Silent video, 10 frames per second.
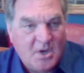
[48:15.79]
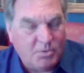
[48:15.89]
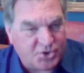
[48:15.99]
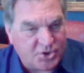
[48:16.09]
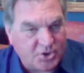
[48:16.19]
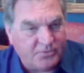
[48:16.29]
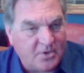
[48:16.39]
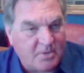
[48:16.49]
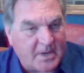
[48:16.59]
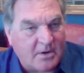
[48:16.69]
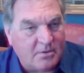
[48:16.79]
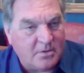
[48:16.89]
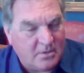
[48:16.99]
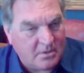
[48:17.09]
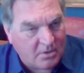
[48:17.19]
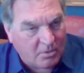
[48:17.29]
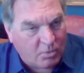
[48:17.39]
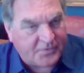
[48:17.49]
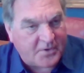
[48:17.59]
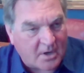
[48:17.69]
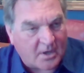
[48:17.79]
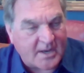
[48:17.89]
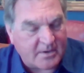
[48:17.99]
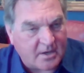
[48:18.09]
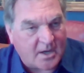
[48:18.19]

with children about what their online